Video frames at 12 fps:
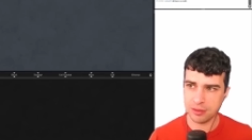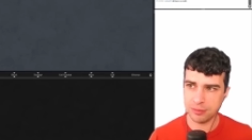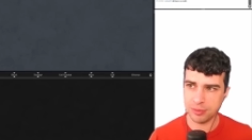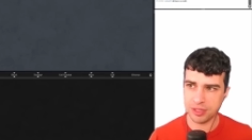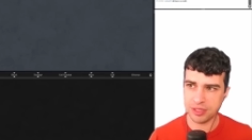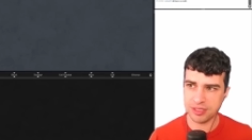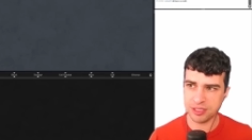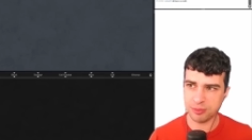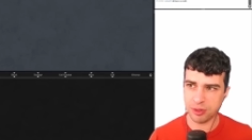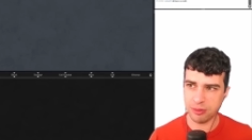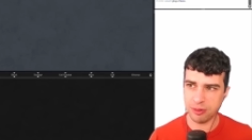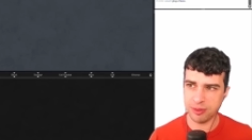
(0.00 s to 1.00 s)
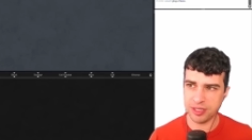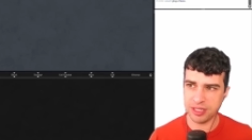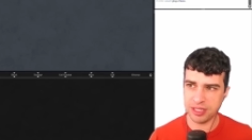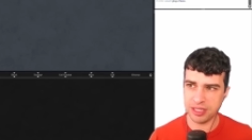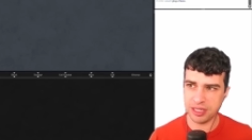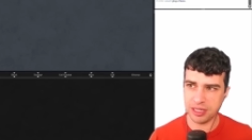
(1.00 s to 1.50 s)
But this is
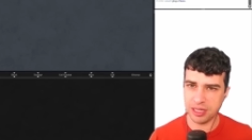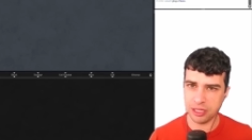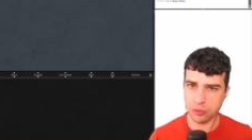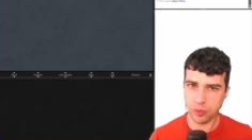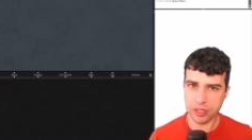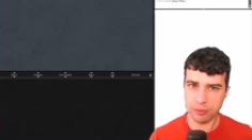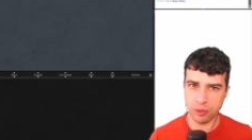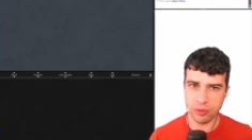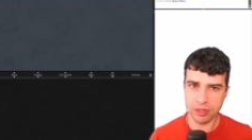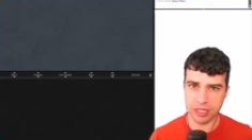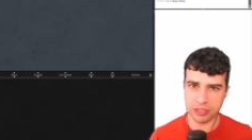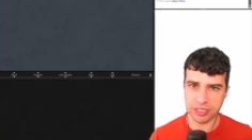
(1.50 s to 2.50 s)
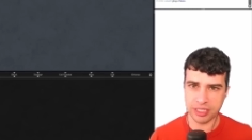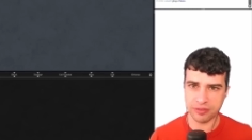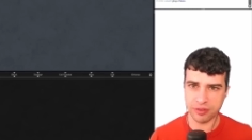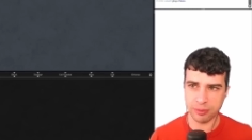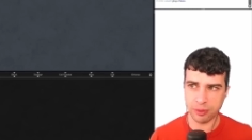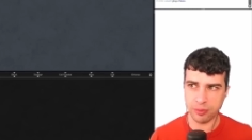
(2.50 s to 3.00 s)
probably unwinnable. Another land
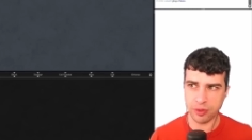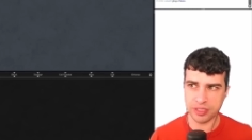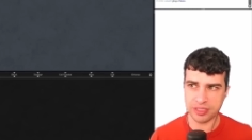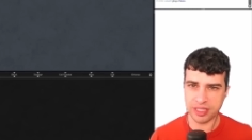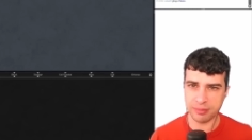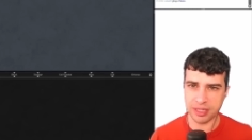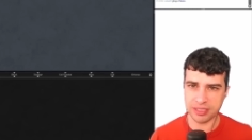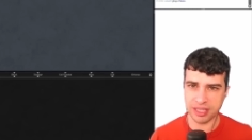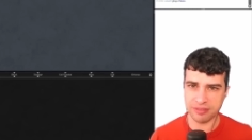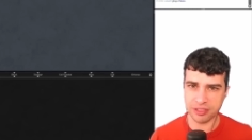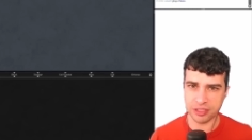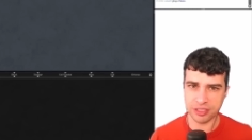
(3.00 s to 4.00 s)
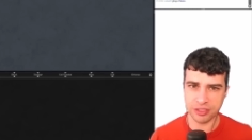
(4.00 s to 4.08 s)
for my opponent. They might have another